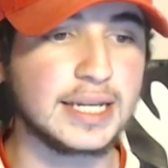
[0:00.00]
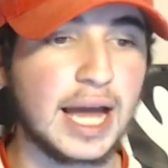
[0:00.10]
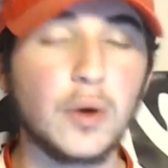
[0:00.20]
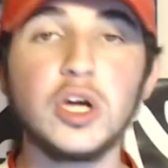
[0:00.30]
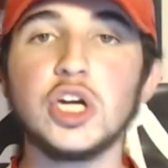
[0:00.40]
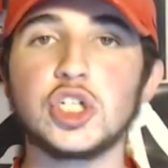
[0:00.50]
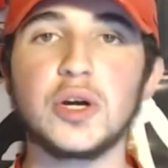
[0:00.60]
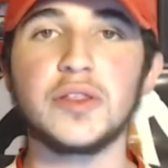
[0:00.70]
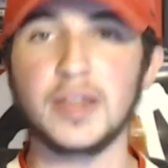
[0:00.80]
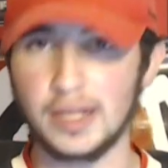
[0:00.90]
Now,
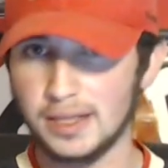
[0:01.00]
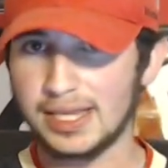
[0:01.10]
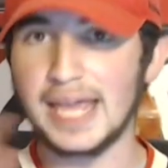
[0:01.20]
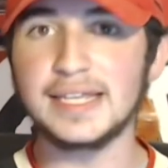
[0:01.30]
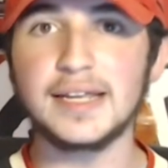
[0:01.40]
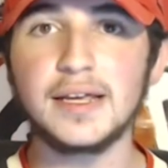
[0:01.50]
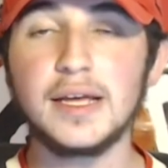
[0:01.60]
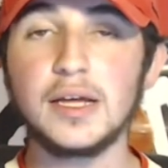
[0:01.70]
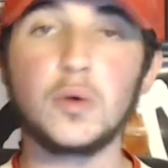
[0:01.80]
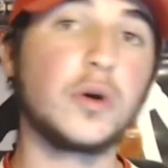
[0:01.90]
during this extended
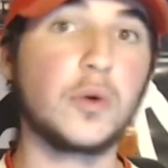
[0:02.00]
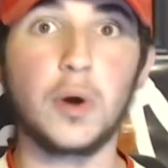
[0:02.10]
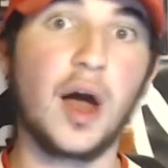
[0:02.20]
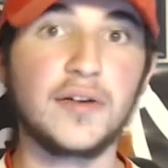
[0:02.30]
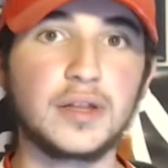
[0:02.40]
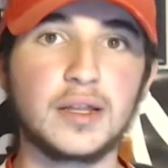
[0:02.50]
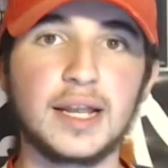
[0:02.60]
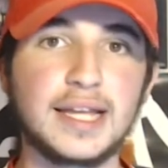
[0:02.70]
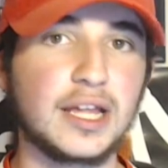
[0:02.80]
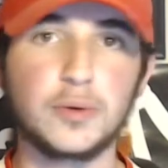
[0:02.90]
quote unquote offseason, I
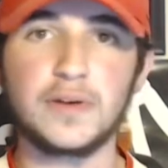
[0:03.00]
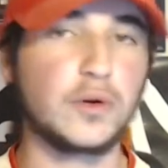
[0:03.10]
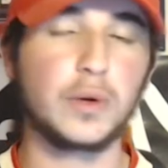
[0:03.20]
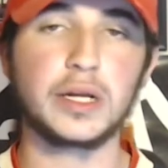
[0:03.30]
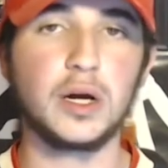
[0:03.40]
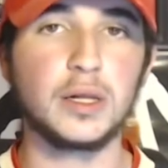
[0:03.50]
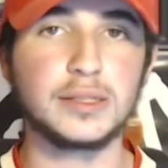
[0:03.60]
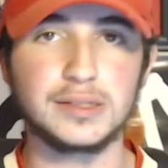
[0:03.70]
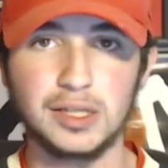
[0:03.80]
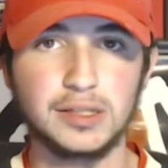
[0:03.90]
whatever you want to call
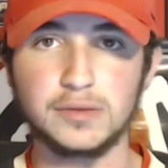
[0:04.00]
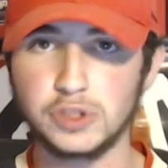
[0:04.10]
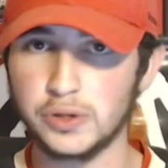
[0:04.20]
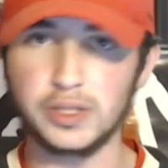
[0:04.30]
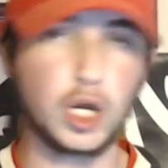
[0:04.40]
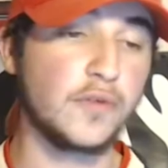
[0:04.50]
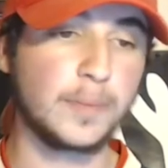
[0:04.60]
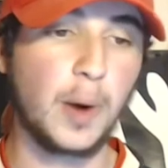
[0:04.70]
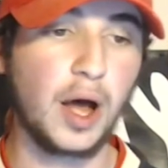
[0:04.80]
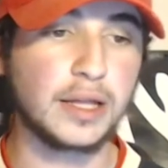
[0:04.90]
it, the, during the COVID
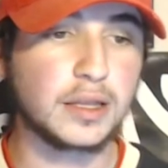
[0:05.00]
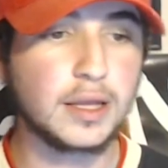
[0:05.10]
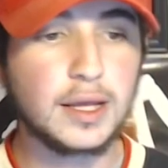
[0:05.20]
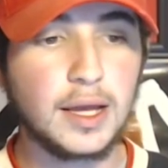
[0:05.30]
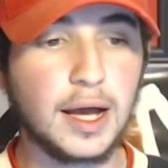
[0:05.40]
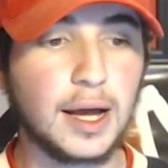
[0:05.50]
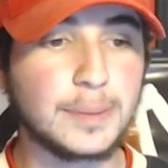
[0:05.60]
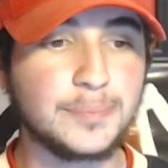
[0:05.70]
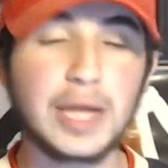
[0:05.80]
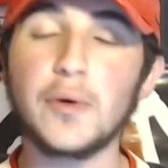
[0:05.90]
pause, uh,
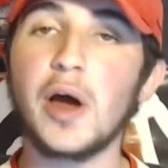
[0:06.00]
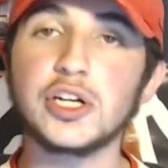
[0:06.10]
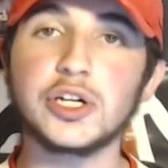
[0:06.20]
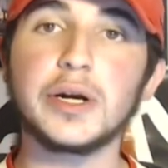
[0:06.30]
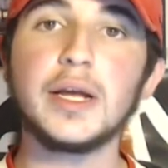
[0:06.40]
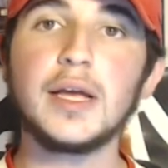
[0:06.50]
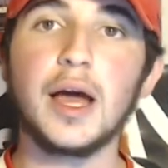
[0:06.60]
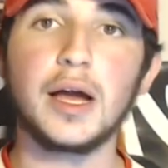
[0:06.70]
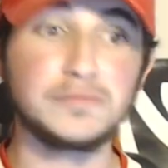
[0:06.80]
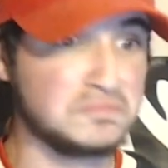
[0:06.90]
Ben Roger
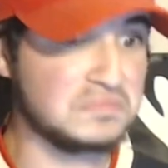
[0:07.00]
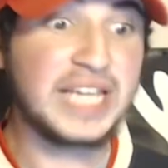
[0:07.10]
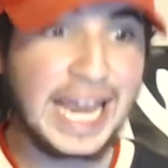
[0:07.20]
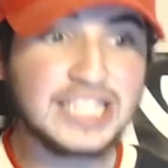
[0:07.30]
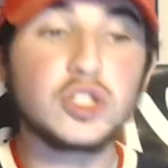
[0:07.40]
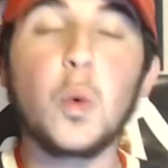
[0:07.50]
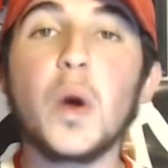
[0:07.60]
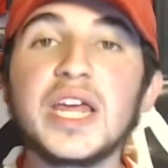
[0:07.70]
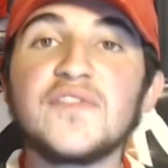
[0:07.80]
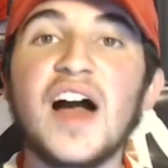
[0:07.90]
uh, gained
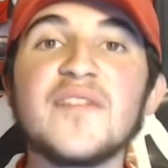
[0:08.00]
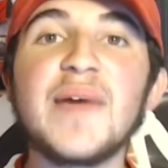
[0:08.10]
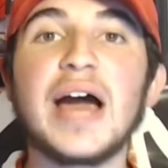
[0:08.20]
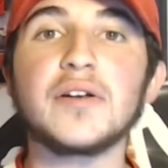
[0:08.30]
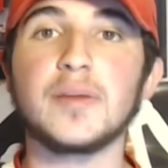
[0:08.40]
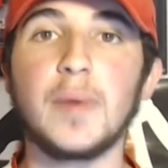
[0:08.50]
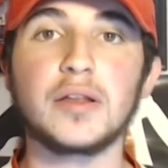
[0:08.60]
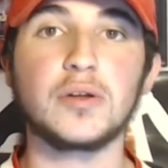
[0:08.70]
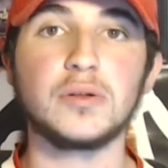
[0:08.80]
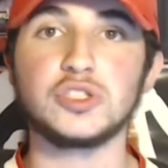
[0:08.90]
25 pounds of
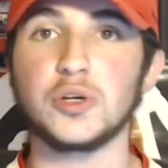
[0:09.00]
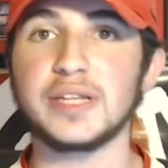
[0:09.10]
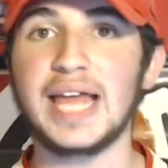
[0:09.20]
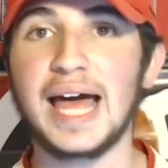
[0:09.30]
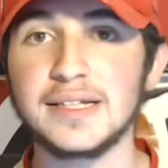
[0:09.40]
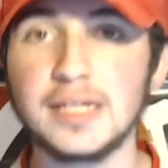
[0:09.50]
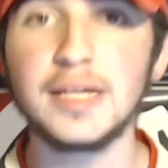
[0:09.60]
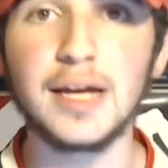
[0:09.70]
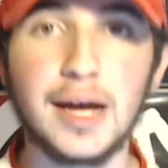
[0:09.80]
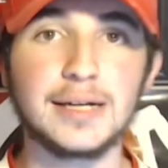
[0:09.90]
muscle during that
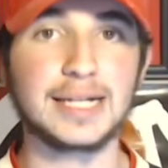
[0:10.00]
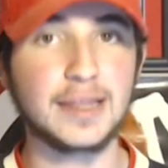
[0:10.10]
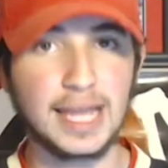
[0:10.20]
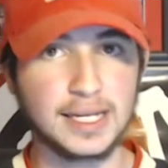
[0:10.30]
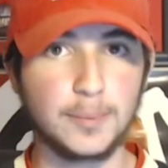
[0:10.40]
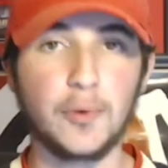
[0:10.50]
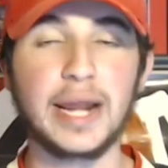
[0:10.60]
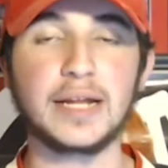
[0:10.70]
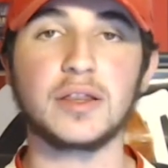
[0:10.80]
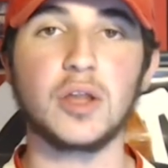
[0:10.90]
uh, extended
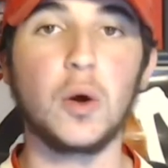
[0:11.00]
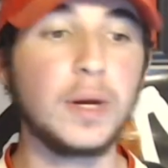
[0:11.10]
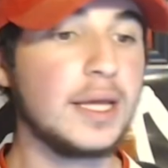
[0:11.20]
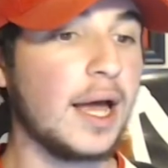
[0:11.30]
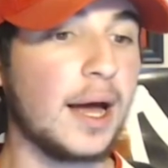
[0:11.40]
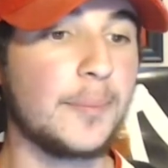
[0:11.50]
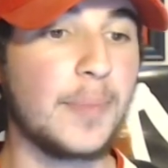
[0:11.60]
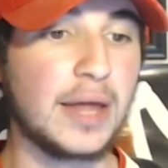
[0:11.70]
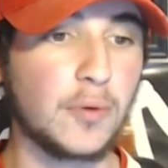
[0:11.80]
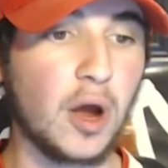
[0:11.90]
break. So uh,
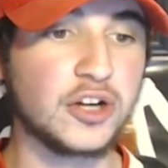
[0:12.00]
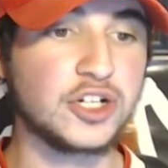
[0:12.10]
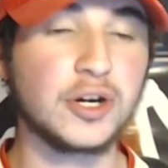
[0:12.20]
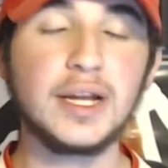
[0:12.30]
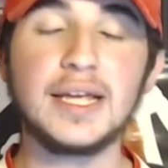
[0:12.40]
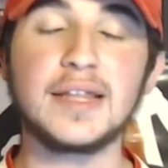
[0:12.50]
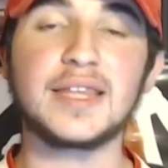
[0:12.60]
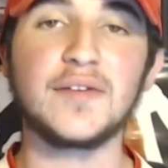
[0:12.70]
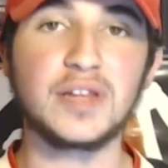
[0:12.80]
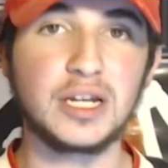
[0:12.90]
Ben Roger is
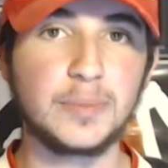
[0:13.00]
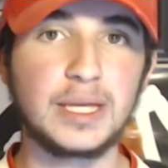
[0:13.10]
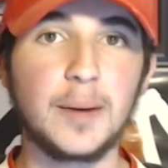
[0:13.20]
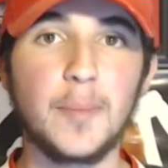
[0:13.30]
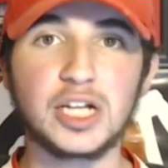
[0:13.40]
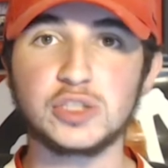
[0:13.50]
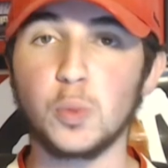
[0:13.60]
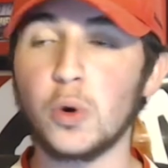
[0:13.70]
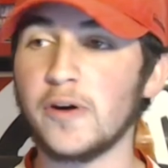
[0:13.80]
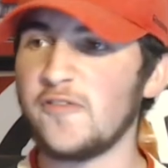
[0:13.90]
definitely going to be a much
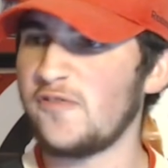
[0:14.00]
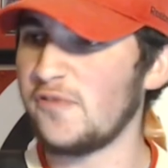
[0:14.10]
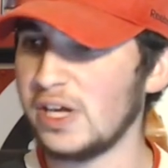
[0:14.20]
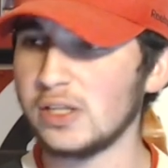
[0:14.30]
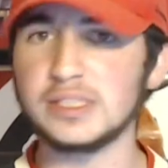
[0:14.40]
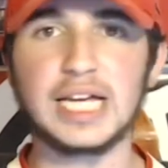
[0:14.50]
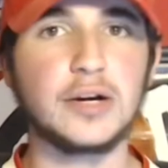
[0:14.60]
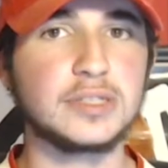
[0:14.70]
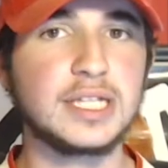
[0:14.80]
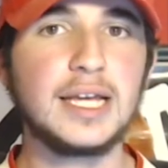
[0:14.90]
more filled
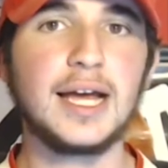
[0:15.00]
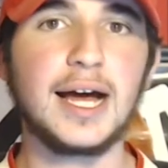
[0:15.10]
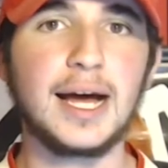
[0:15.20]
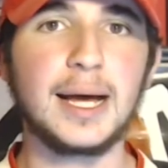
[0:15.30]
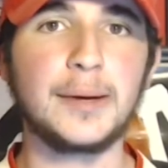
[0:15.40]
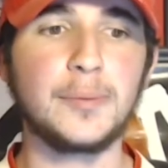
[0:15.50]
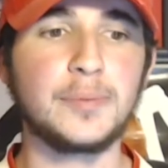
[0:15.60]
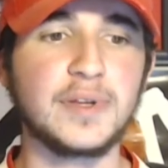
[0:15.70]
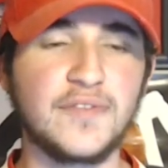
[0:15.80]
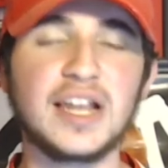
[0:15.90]
out uh,
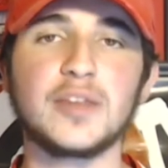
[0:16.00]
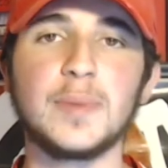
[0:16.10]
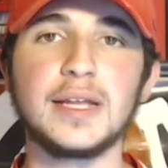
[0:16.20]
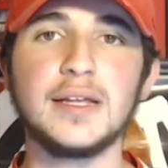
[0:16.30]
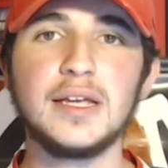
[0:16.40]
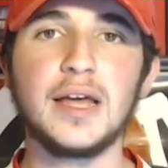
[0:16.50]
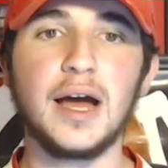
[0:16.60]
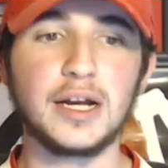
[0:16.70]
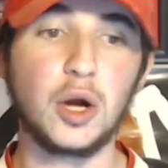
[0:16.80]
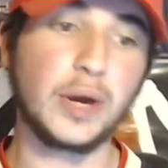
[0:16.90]
defenseman uh,
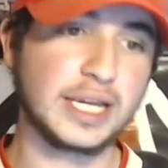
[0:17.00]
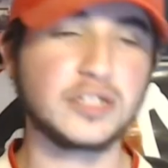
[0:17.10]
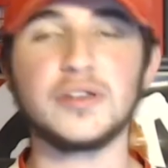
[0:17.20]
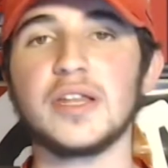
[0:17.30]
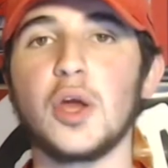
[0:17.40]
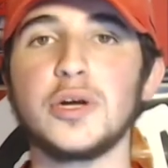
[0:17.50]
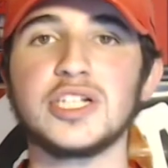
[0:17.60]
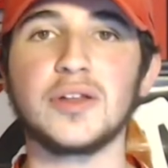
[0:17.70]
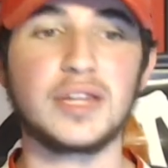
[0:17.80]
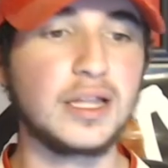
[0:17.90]
going into this
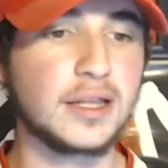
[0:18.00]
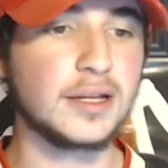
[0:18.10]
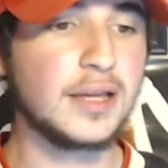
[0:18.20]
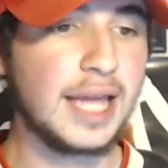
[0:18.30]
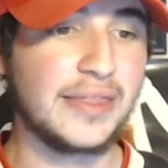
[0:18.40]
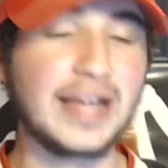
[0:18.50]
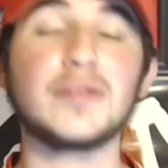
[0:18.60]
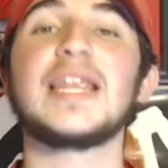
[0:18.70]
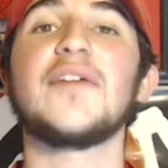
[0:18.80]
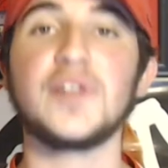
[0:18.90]
OHL season, and that
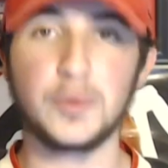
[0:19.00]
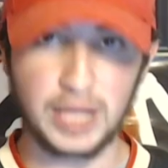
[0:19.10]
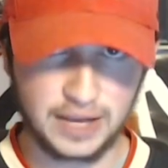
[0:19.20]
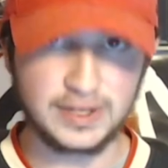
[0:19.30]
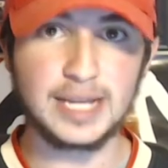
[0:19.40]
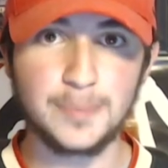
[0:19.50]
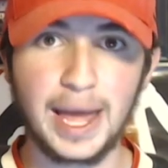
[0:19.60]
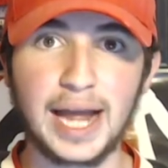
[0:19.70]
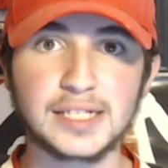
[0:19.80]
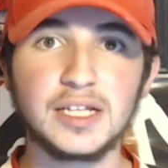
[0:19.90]
definitely will have an
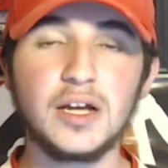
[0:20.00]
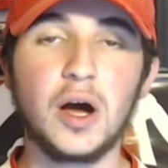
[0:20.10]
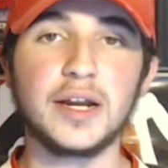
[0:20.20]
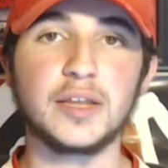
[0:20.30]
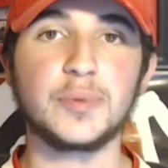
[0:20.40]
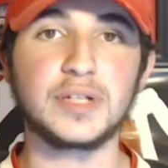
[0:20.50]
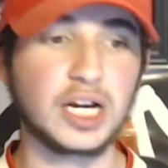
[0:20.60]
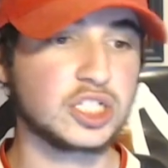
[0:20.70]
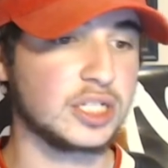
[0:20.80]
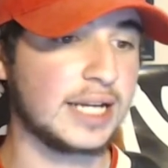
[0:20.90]
impact on his
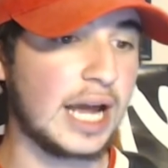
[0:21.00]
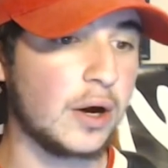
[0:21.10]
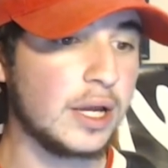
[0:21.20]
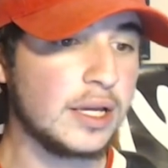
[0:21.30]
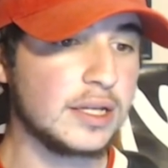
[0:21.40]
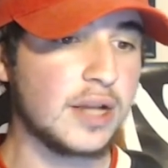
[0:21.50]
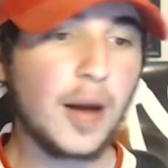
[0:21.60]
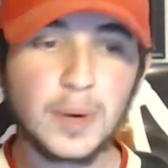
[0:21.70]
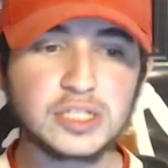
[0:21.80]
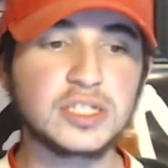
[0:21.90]
production. Now, not
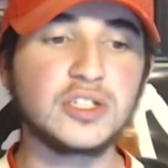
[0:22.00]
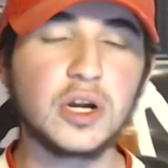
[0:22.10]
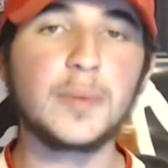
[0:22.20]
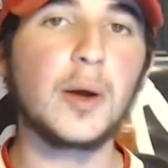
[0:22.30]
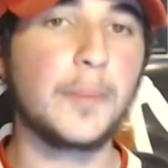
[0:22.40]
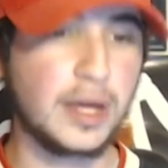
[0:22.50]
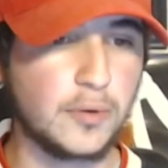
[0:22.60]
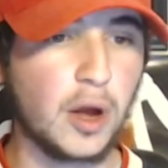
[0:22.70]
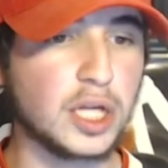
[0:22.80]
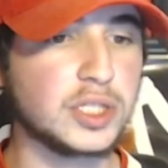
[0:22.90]
much is known about Ben
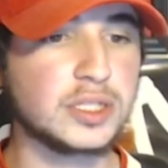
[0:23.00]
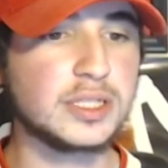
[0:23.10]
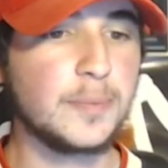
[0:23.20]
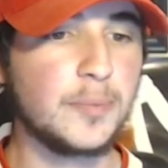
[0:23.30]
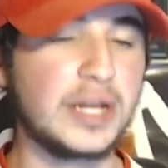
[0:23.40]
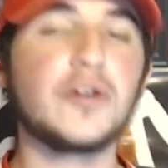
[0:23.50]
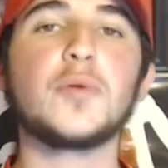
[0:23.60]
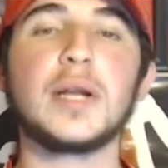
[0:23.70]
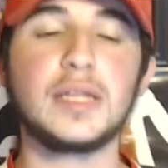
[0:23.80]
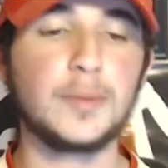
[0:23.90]
Rogers, but here's
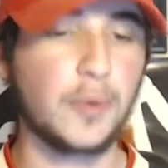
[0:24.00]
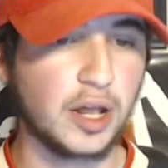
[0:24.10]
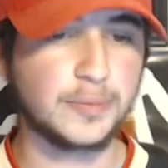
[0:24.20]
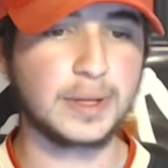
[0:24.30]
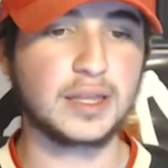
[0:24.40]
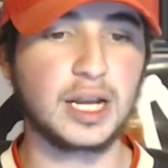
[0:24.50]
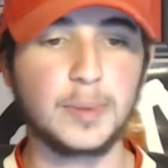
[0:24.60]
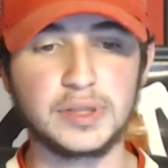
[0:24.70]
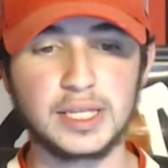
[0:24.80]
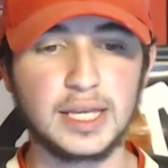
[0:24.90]
what Elite Prospects said
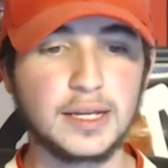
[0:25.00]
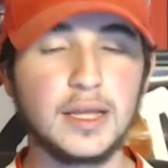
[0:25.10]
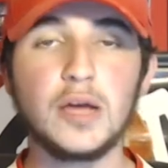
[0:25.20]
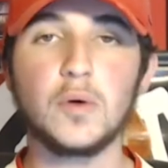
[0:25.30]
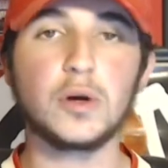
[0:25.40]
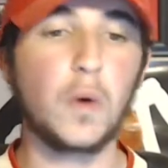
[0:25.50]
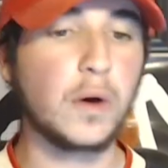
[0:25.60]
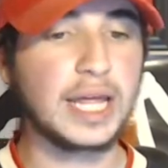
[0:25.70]
about the kid: "quote unquote